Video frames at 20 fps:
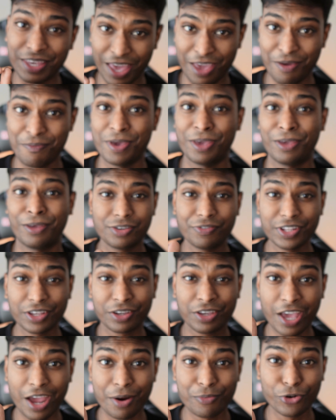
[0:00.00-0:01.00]
gaming. Even the
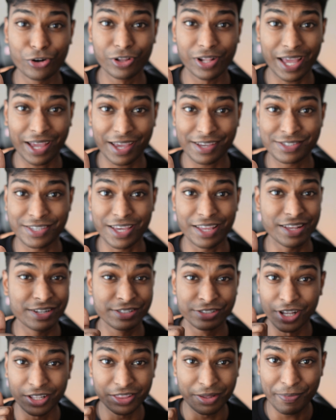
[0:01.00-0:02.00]
camera, like I said,
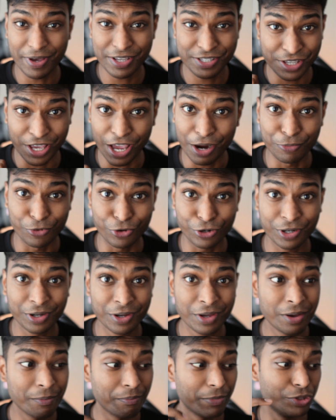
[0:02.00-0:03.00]
it's not the best camera,
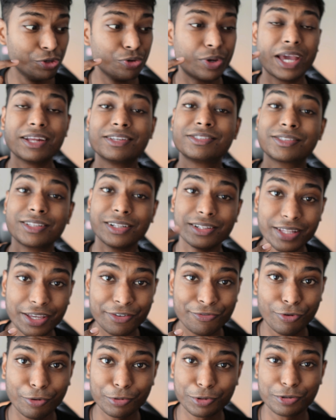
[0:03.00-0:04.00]
but you can still
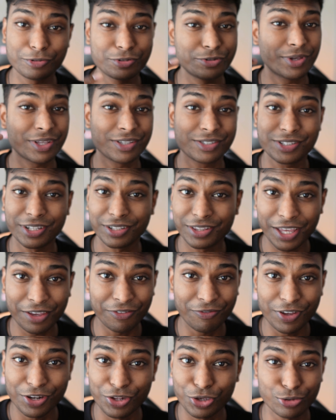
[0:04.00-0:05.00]
take photos, you can still take
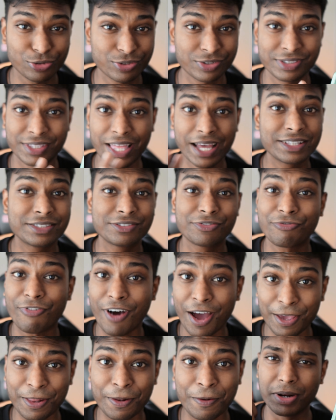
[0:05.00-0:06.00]
videos, that's
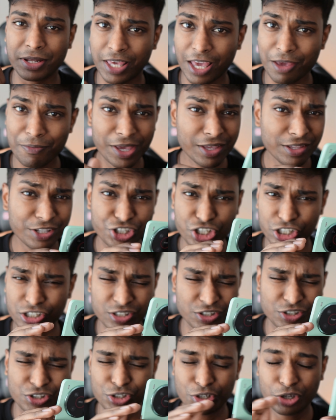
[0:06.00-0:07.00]
fine. But gaming,
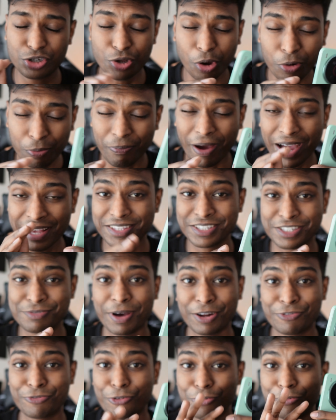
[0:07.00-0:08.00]
just don't buy this
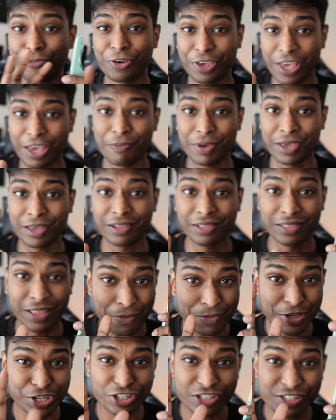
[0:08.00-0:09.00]
smartphone for gaming.
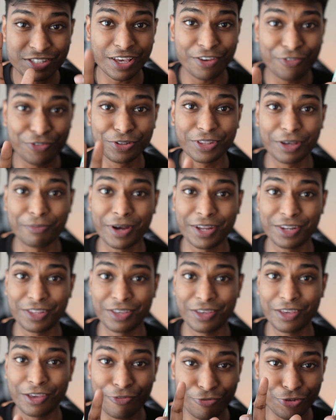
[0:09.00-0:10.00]
Let me just save you the
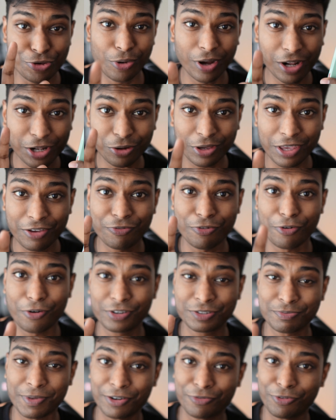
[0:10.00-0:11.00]
money. If you are looking for
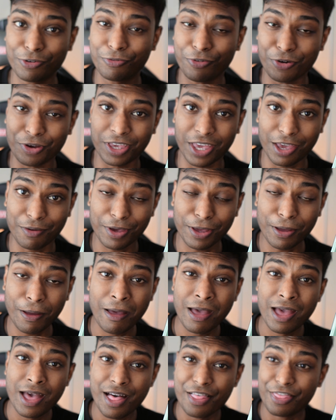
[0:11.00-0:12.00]
a smartphone for gaming,
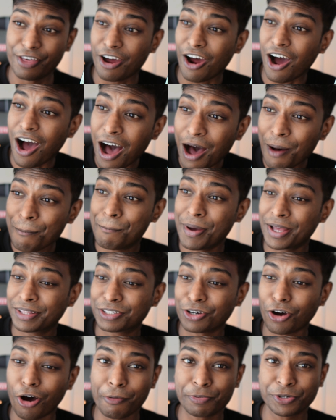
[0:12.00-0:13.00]
there are
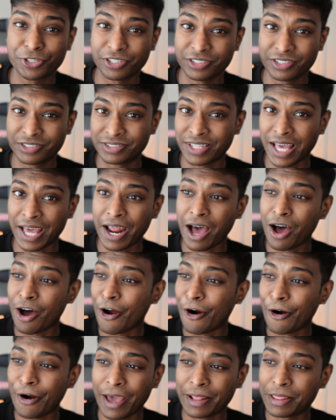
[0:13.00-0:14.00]
better options that
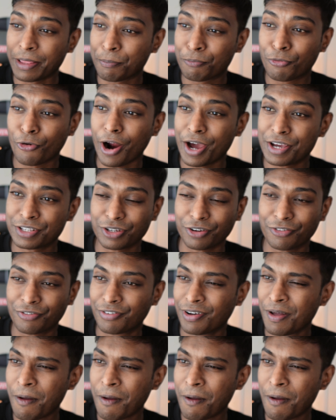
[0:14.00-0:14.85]
are at the price of